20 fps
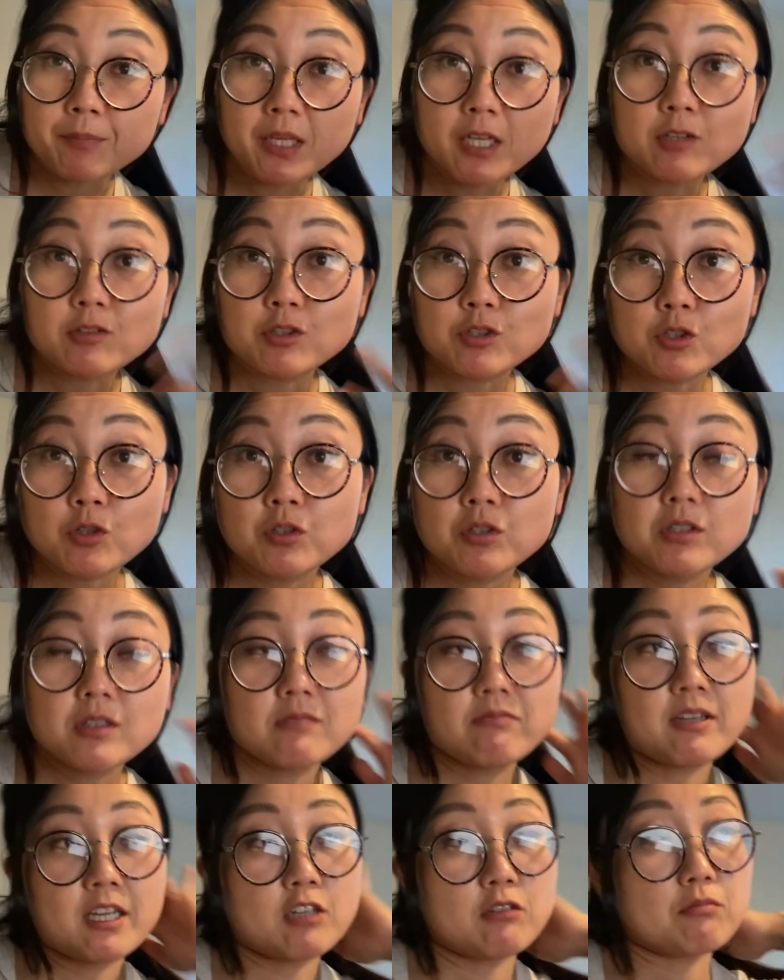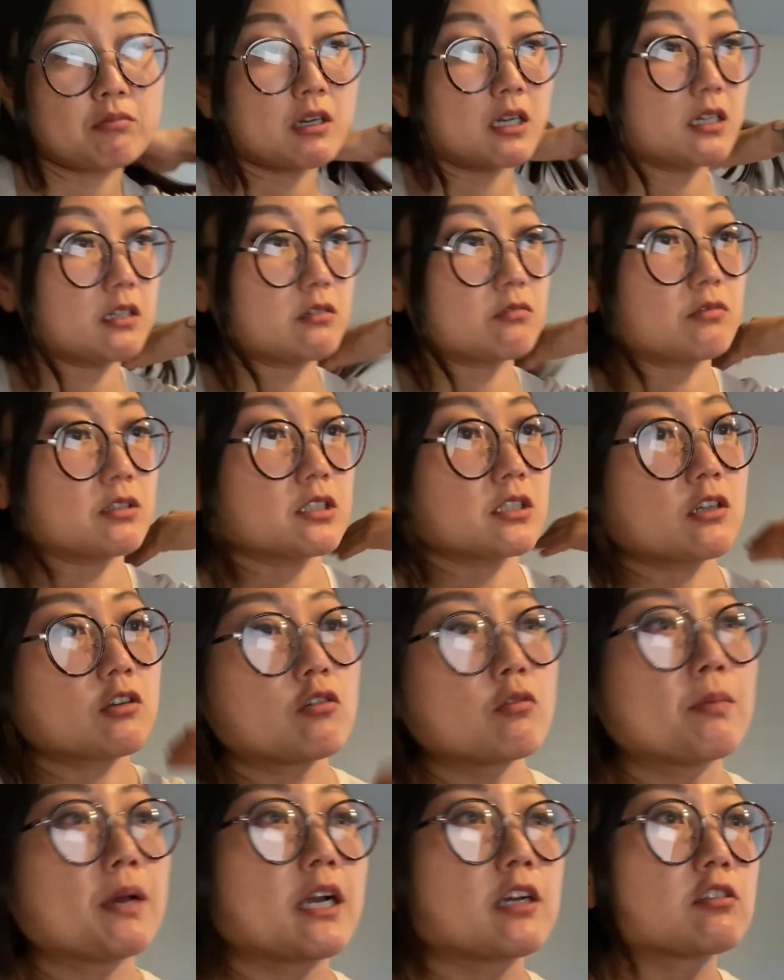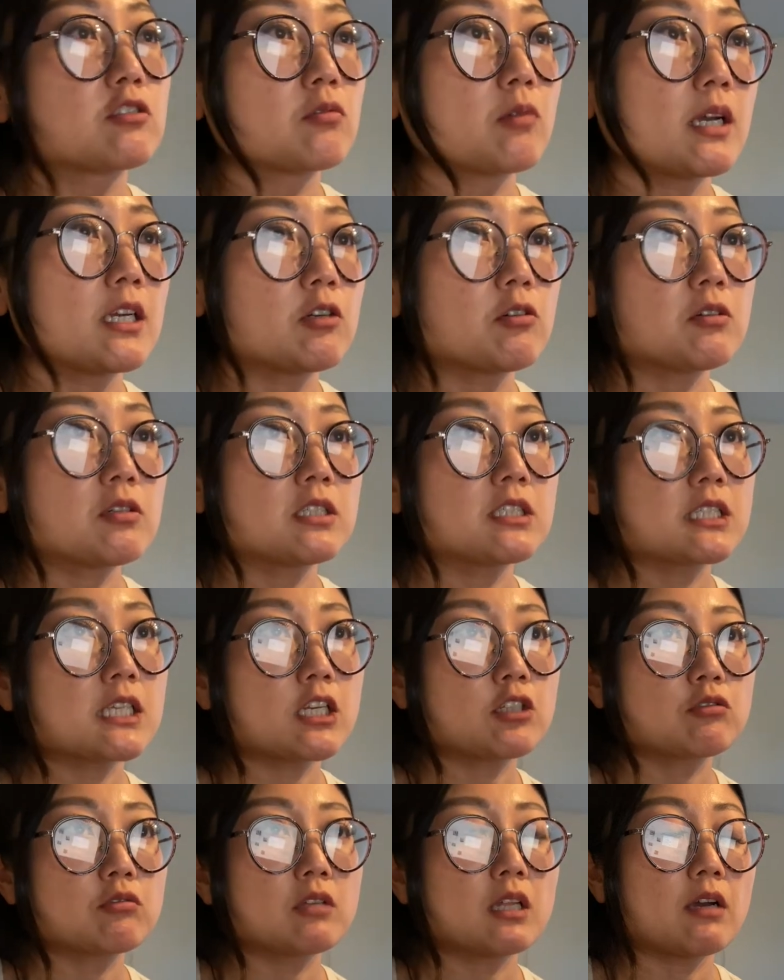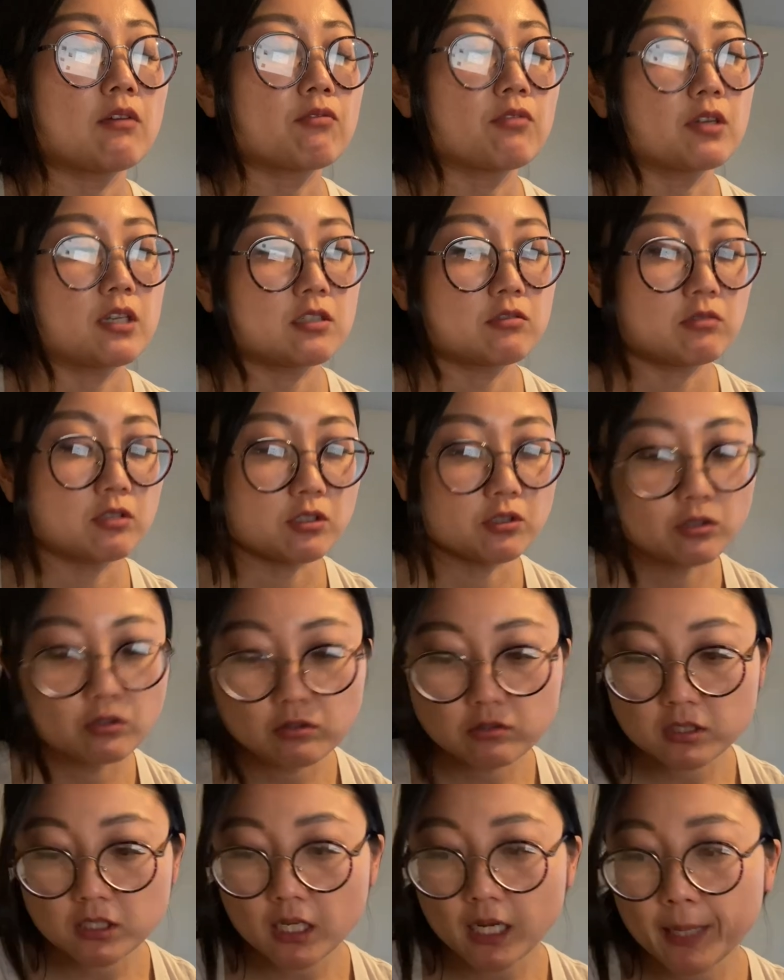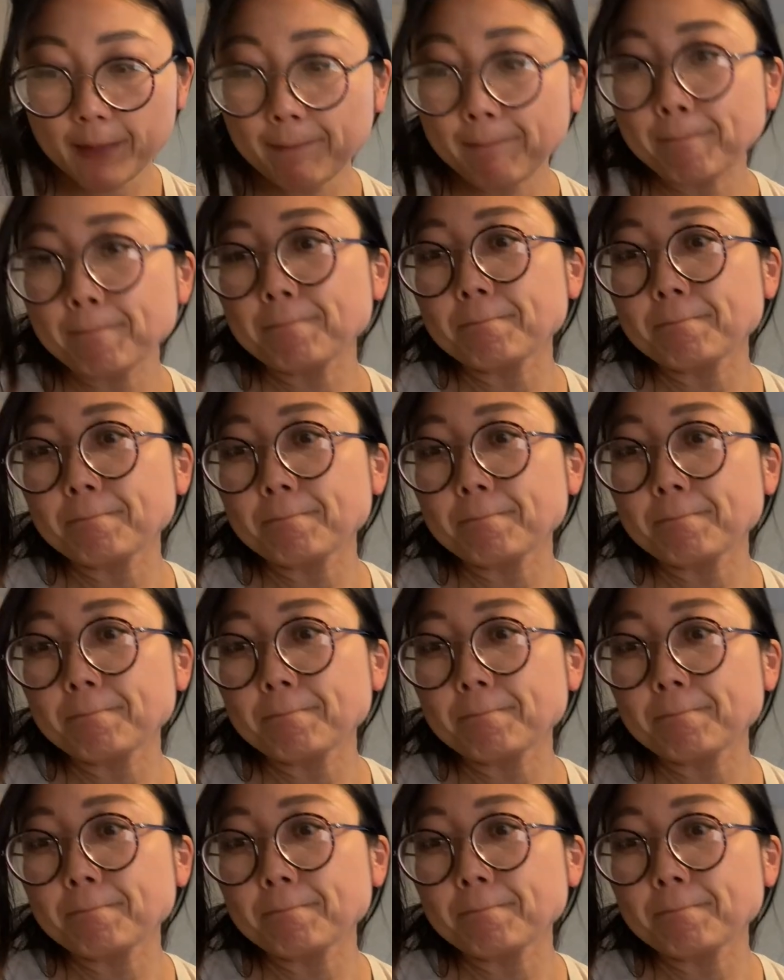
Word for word: I'll show you the final product once I go back. So I already scheduled that for next week, Tuesday.